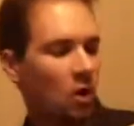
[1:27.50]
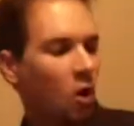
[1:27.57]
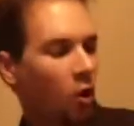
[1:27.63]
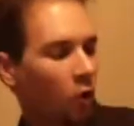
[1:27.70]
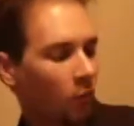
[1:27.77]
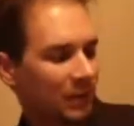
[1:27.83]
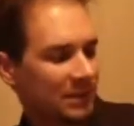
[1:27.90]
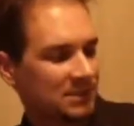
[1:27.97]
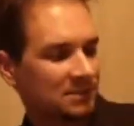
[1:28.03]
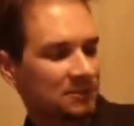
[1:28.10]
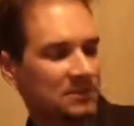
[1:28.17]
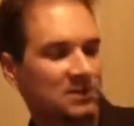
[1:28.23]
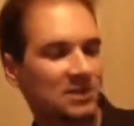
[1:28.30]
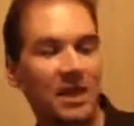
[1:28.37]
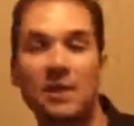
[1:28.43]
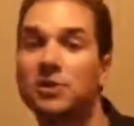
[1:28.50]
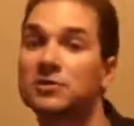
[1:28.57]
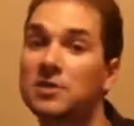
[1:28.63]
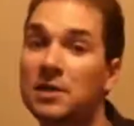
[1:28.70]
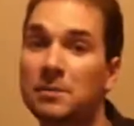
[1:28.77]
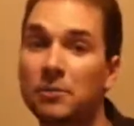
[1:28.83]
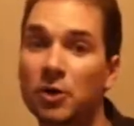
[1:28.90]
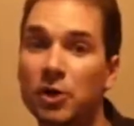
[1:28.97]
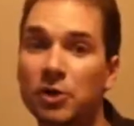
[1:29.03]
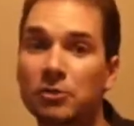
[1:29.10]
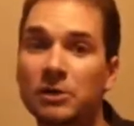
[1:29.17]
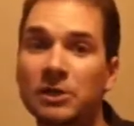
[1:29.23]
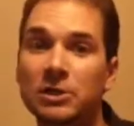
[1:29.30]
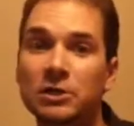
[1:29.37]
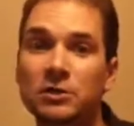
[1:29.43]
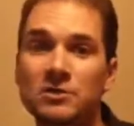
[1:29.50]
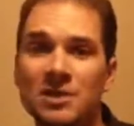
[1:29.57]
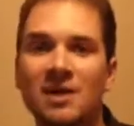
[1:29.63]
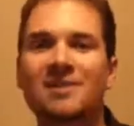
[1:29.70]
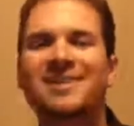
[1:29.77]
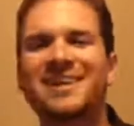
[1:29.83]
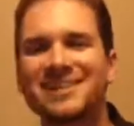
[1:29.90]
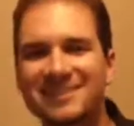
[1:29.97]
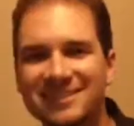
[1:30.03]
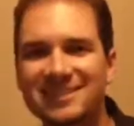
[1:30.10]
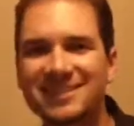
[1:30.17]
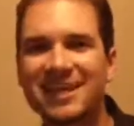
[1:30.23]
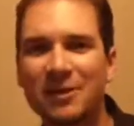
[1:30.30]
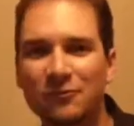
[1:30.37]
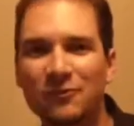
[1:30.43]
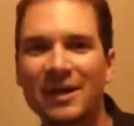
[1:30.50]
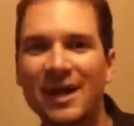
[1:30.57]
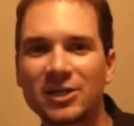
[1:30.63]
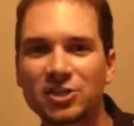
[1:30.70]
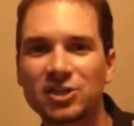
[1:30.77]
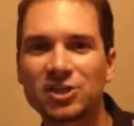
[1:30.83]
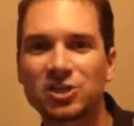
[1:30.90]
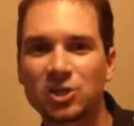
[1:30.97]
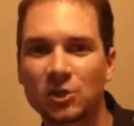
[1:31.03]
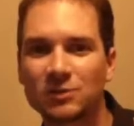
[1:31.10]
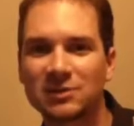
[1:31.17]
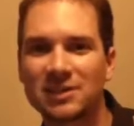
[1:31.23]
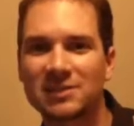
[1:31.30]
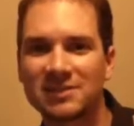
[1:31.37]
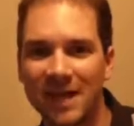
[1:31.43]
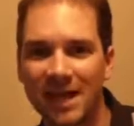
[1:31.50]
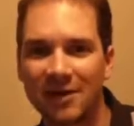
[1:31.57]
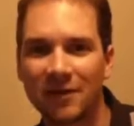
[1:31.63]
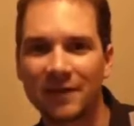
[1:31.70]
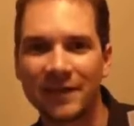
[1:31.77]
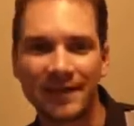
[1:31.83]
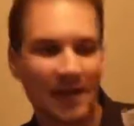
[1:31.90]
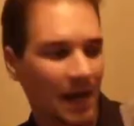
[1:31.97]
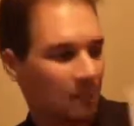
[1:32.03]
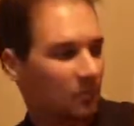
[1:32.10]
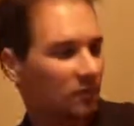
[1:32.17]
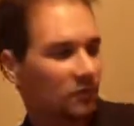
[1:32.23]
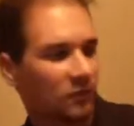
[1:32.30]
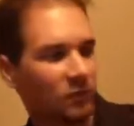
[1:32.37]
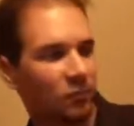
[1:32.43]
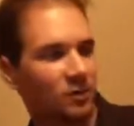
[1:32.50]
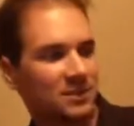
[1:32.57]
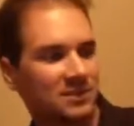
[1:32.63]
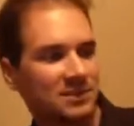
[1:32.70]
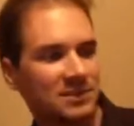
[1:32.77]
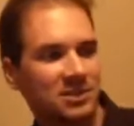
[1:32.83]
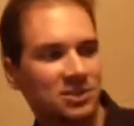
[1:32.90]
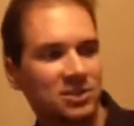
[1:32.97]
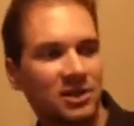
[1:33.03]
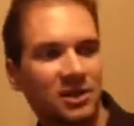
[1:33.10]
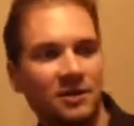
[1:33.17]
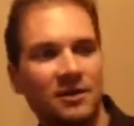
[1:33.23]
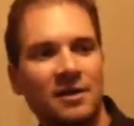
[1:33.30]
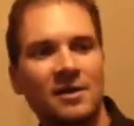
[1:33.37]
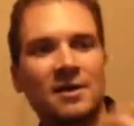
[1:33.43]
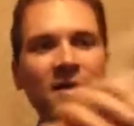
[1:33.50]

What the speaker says: always, of the San Jose Mercury News. Let's see if it actually shows the date on the camera for once this year.